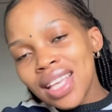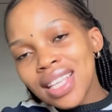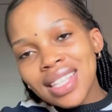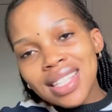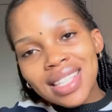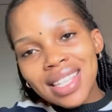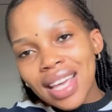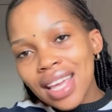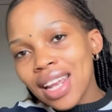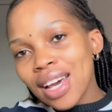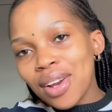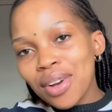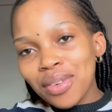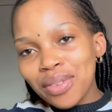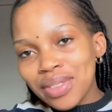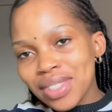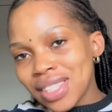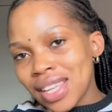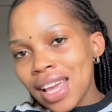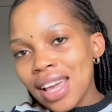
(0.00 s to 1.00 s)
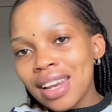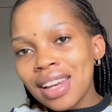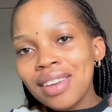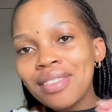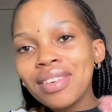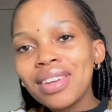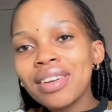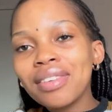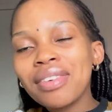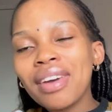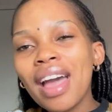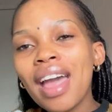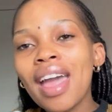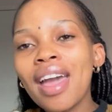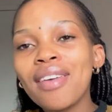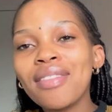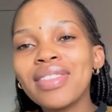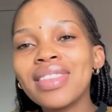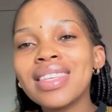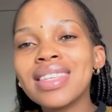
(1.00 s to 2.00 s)
10 out of 10 even if i
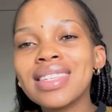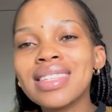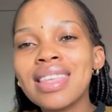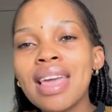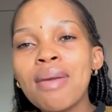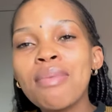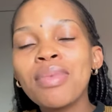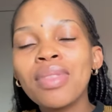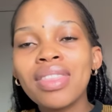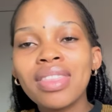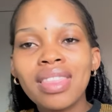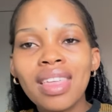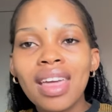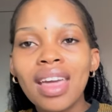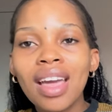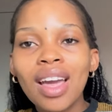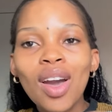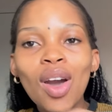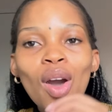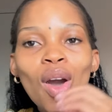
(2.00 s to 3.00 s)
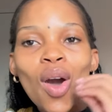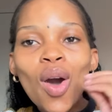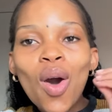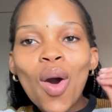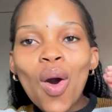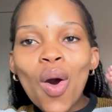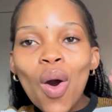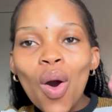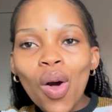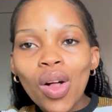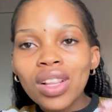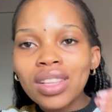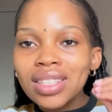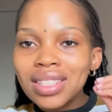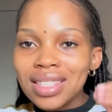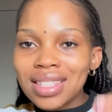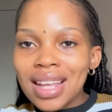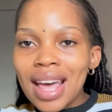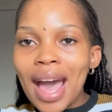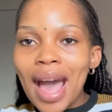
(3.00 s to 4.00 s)
have the same thing all the
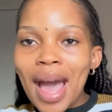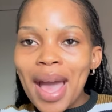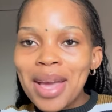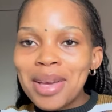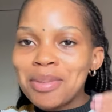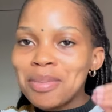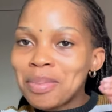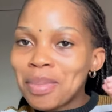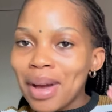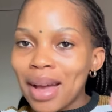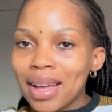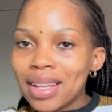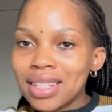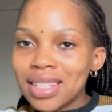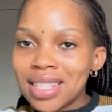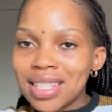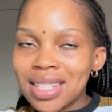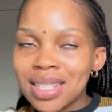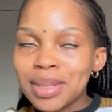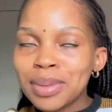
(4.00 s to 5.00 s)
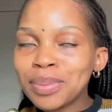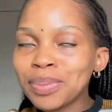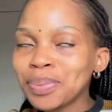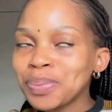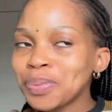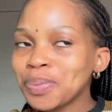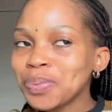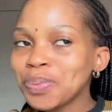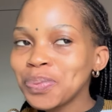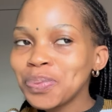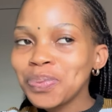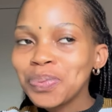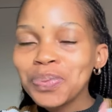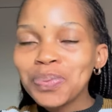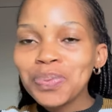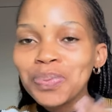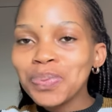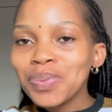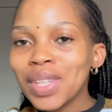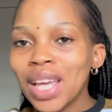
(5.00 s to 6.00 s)
time but
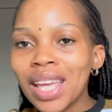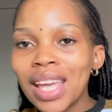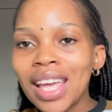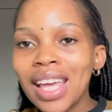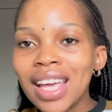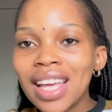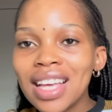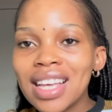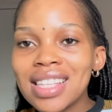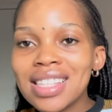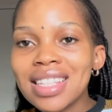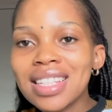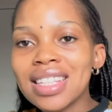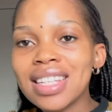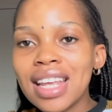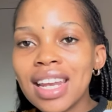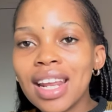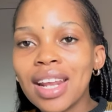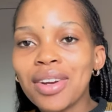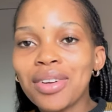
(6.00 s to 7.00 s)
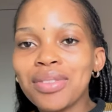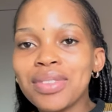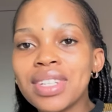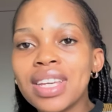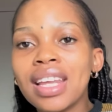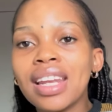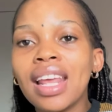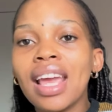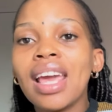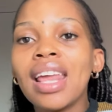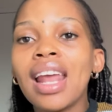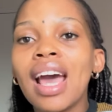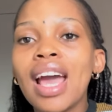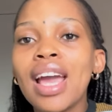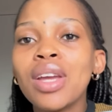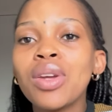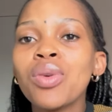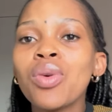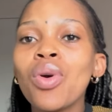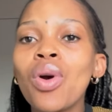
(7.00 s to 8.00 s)
it's a 10 out of 10 and
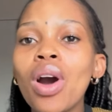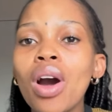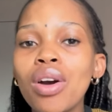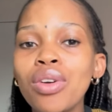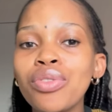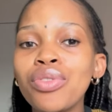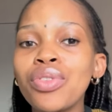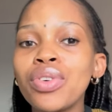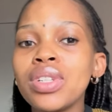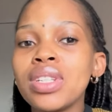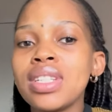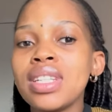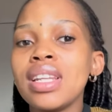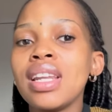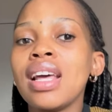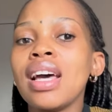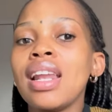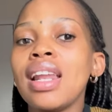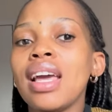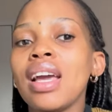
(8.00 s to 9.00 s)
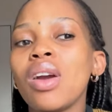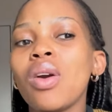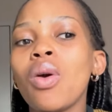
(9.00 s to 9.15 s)
i go out for dinner like